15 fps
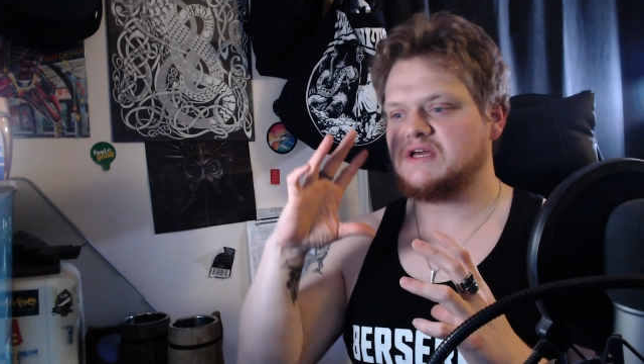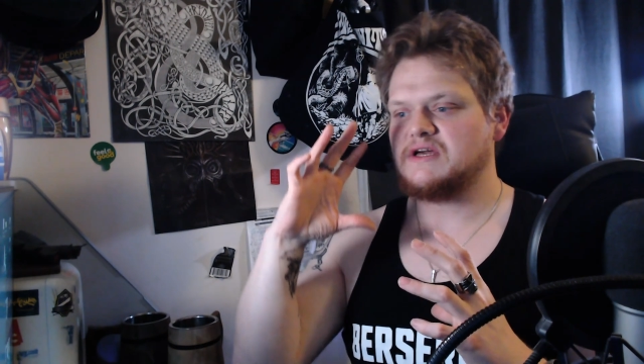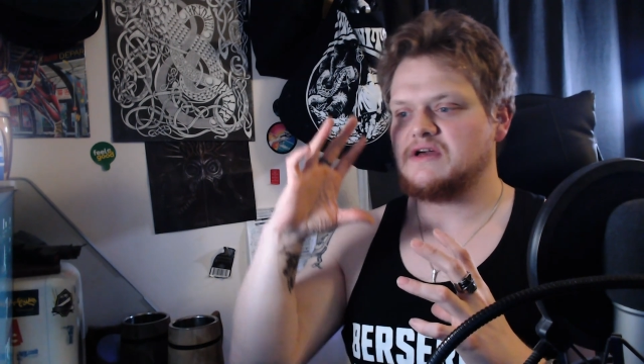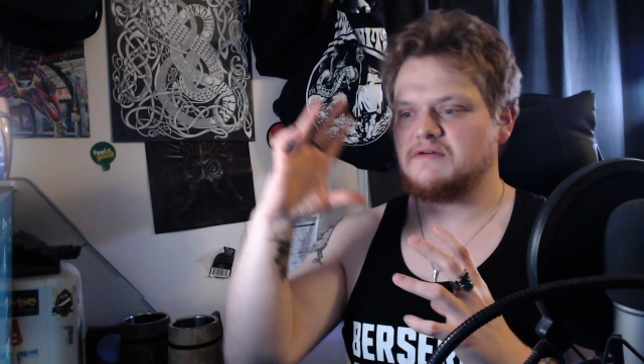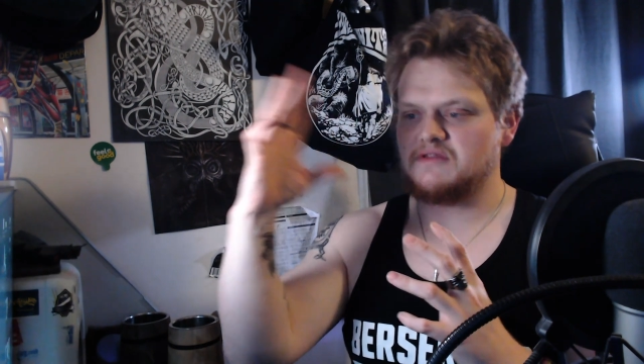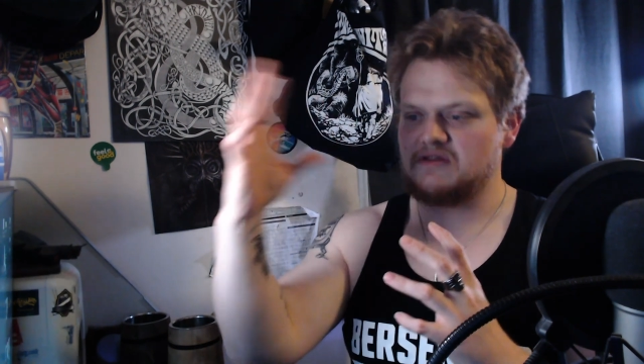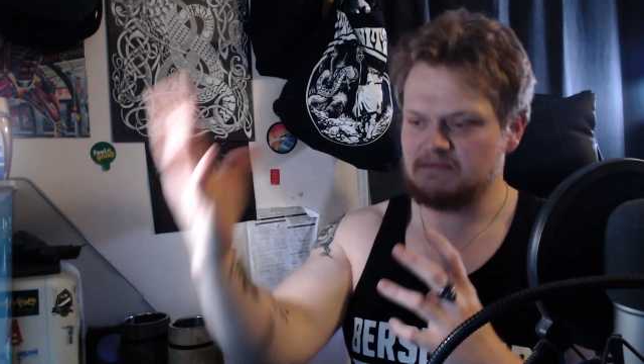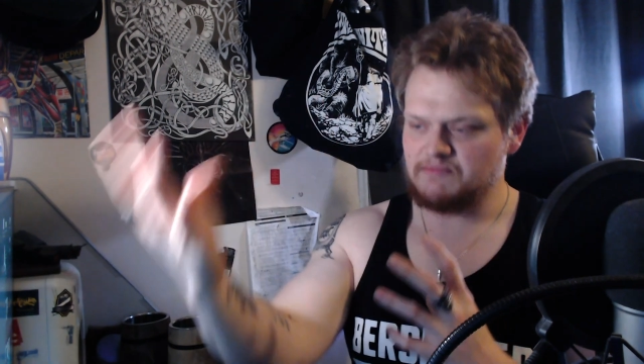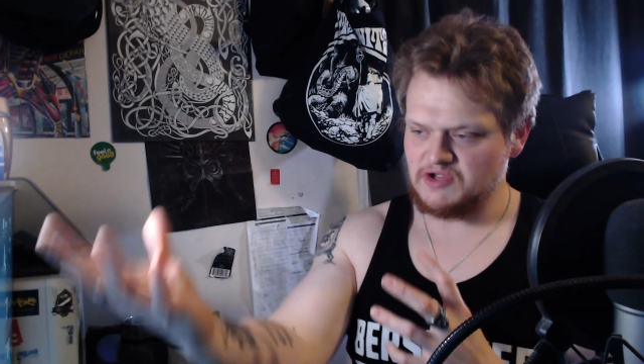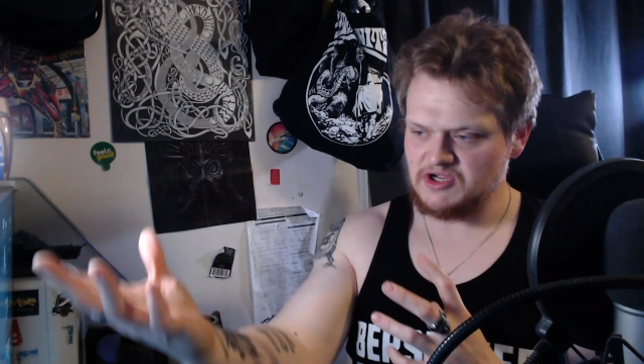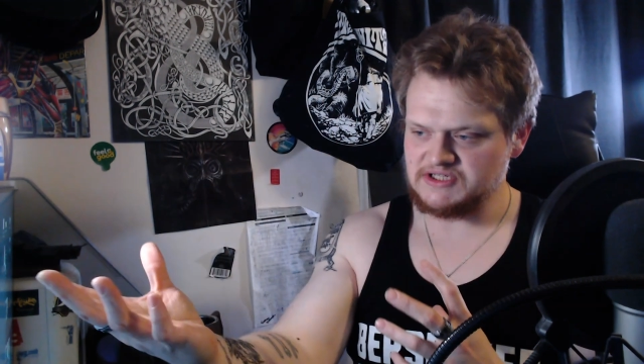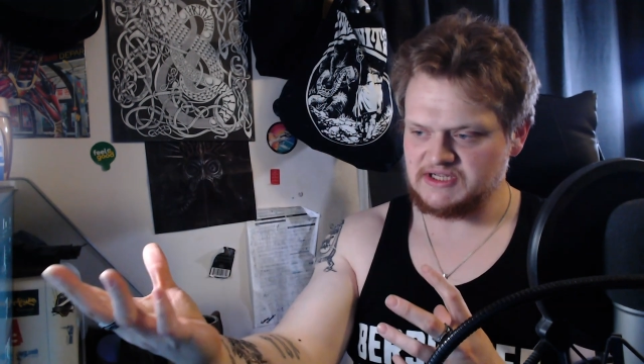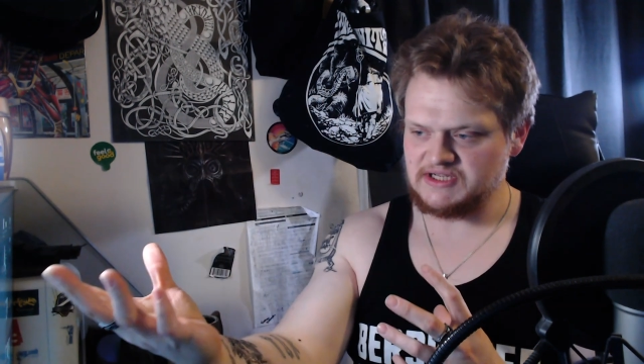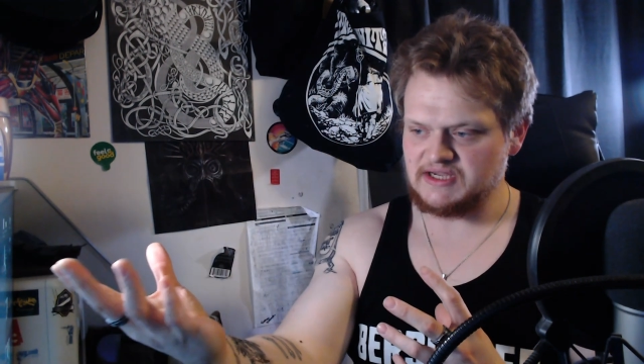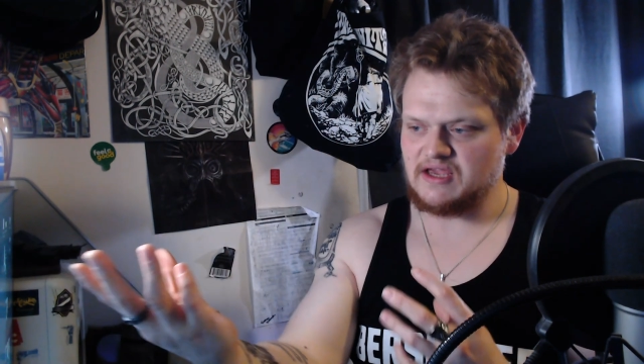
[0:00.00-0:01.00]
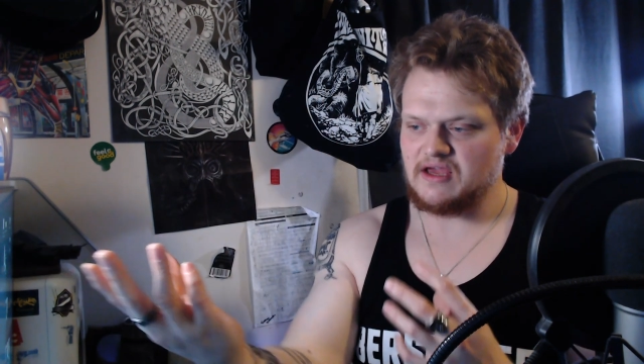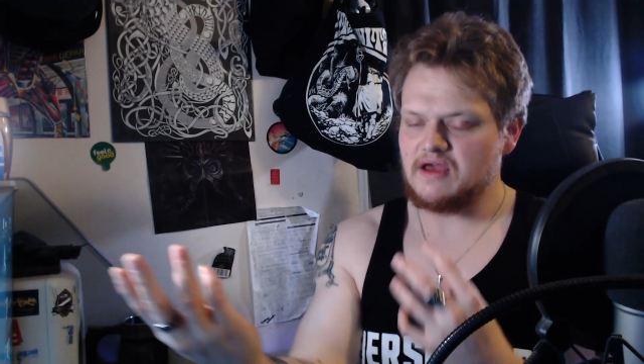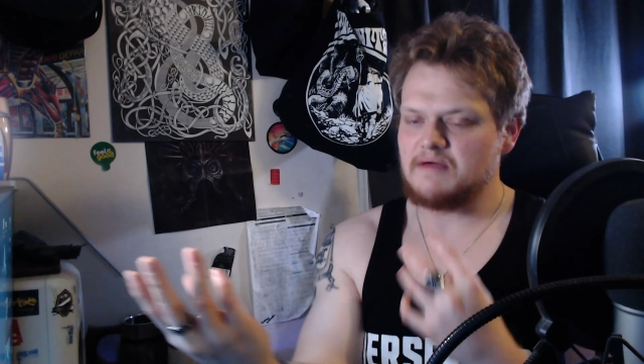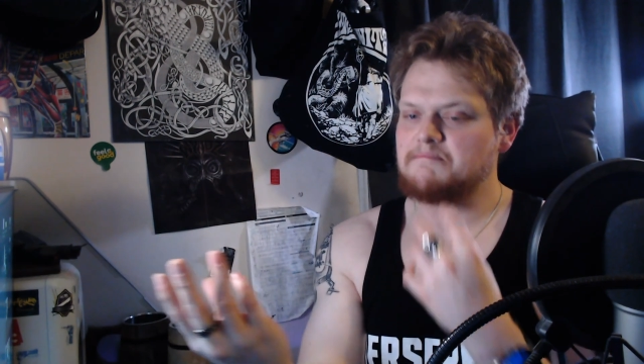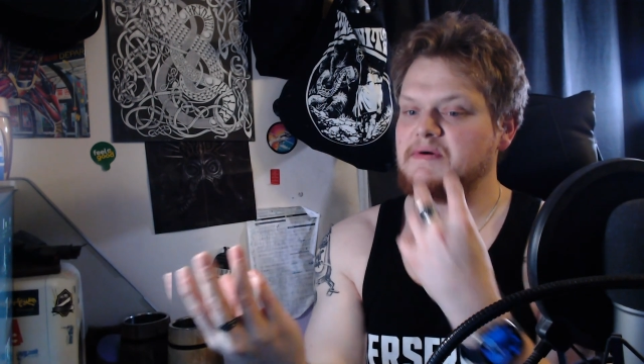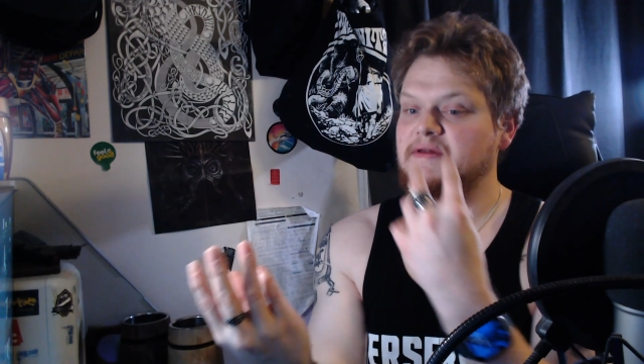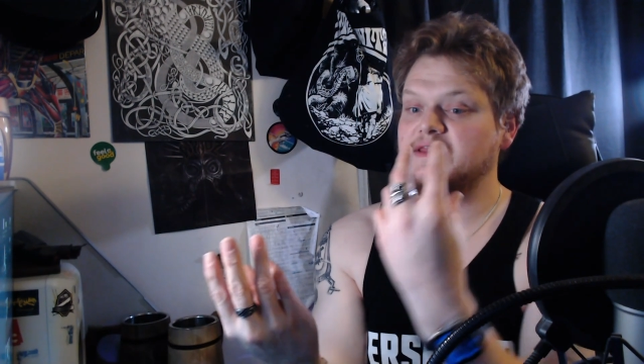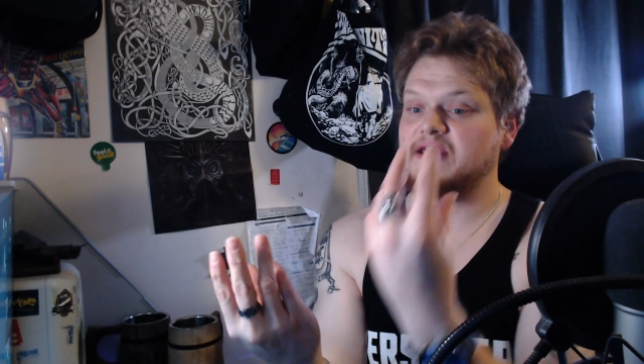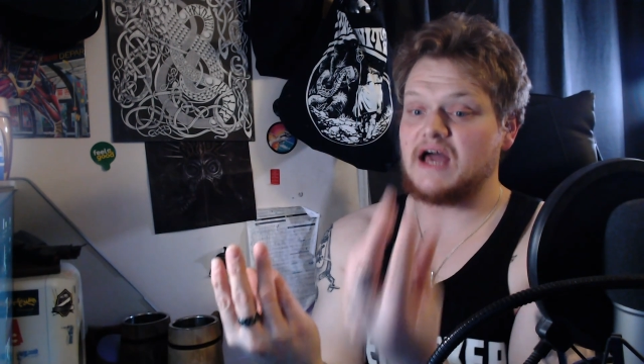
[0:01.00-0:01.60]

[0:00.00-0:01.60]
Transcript: the music, but the